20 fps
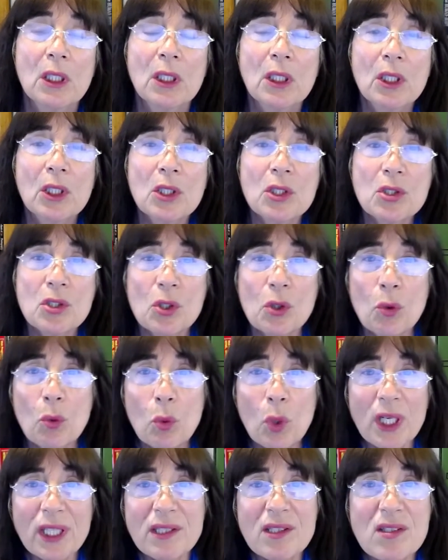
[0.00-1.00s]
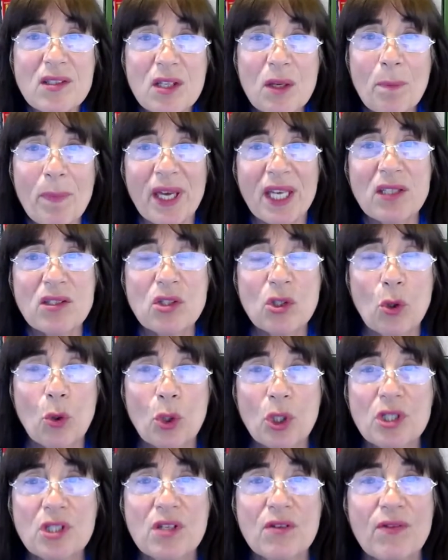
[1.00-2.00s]
So, what's the best
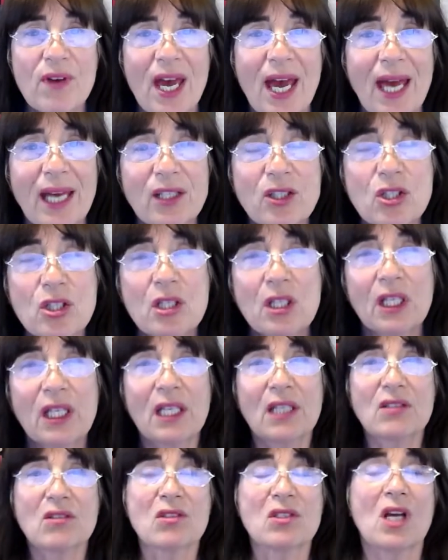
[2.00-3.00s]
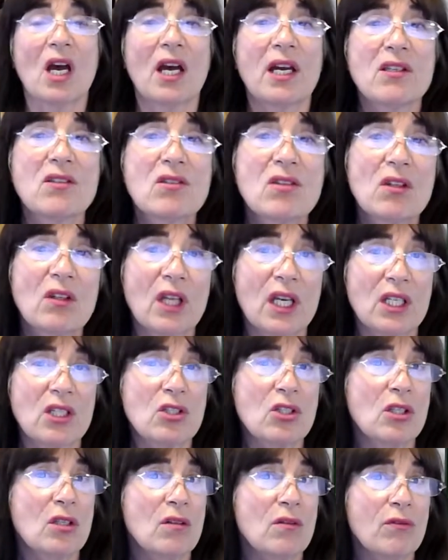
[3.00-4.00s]
course of action against
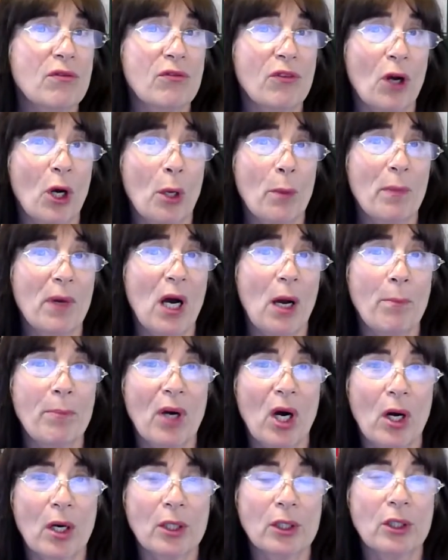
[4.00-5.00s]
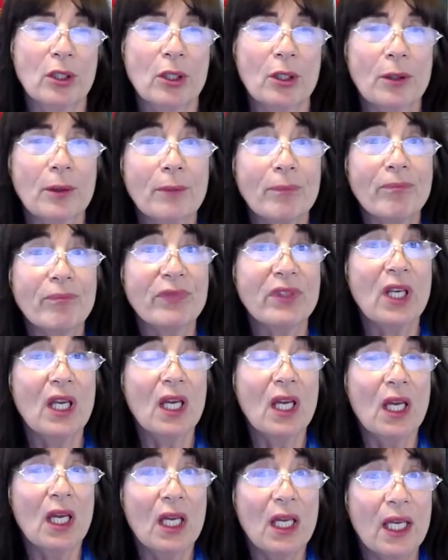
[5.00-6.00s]
isolation from a partner?
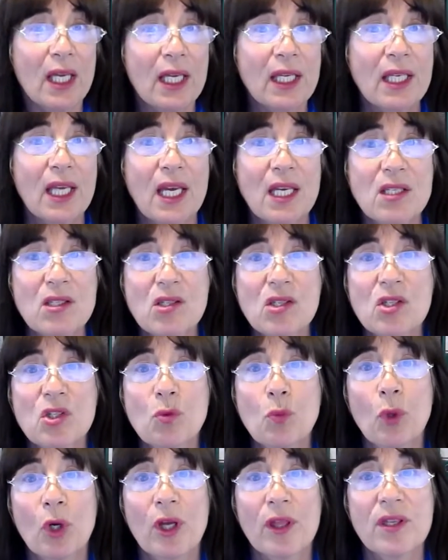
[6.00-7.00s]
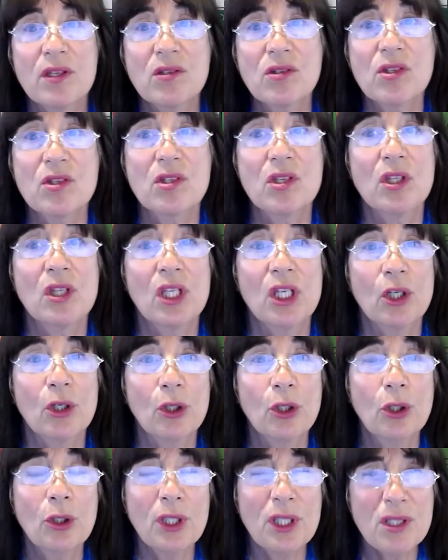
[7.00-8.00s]
In cases where this is in the
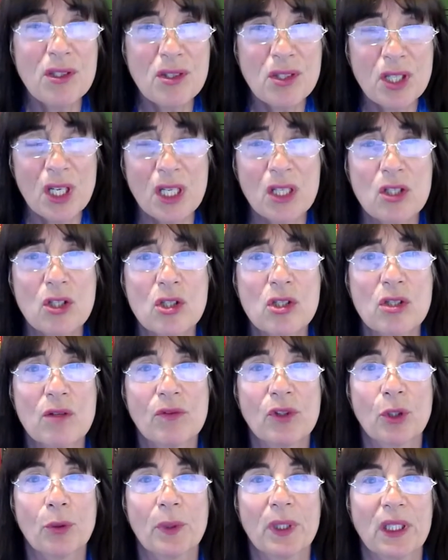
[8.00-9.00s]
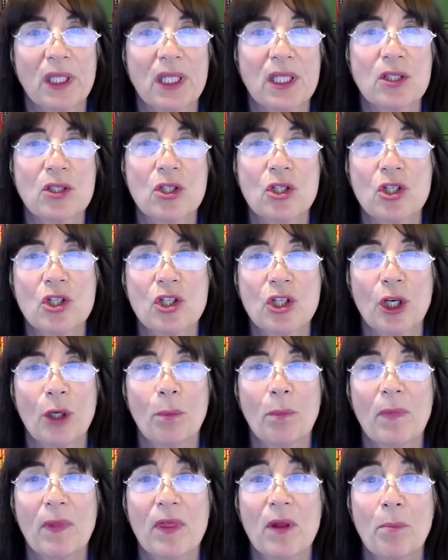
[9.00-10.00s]
early stages of your relationship,
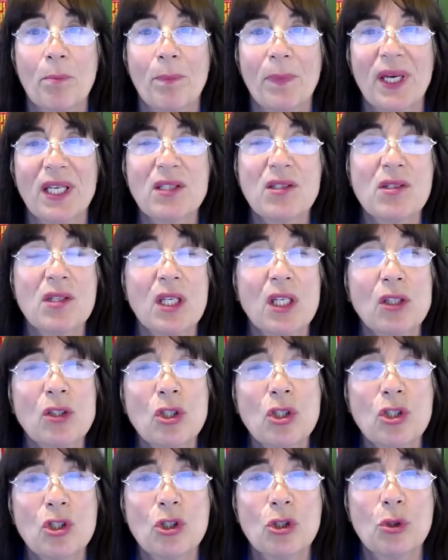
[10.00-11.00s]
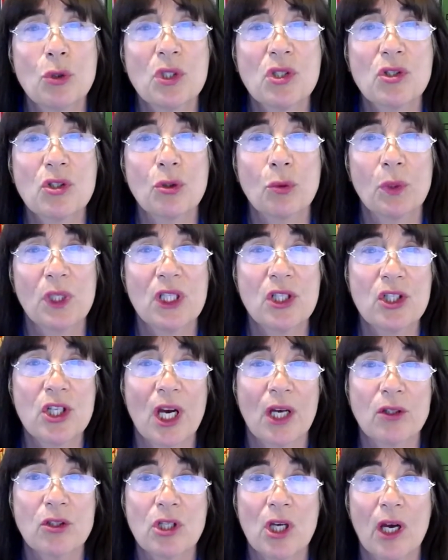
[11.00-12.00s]
the best thing to do is to reach
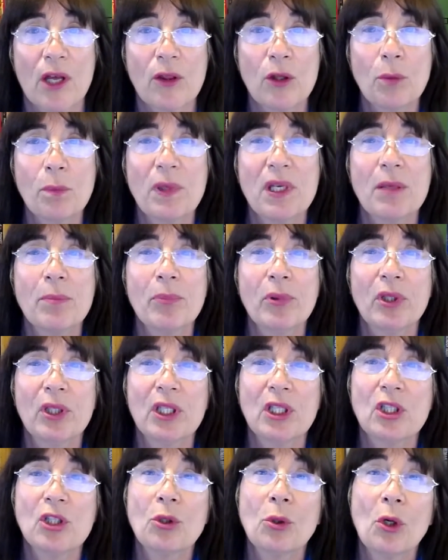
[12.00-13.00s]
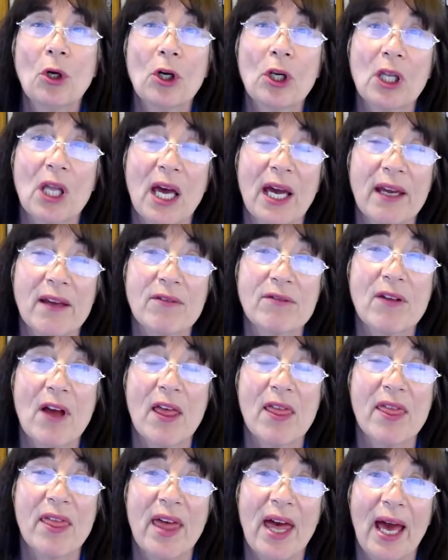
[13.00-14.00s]
out to other people in your life
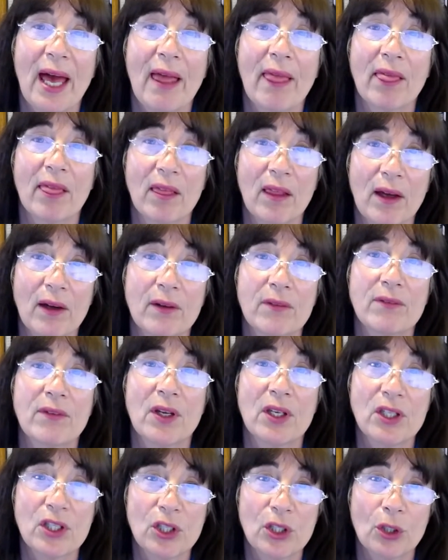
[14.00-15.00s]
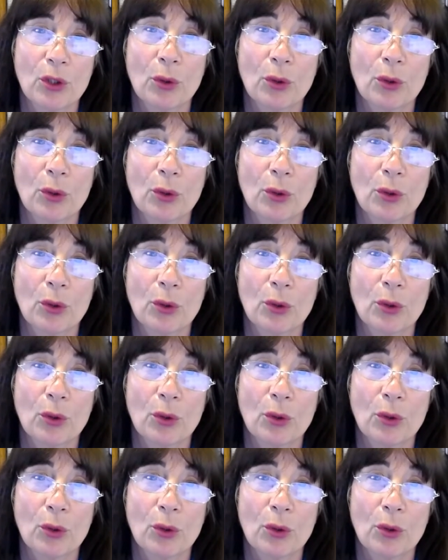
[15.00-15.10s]
that love you.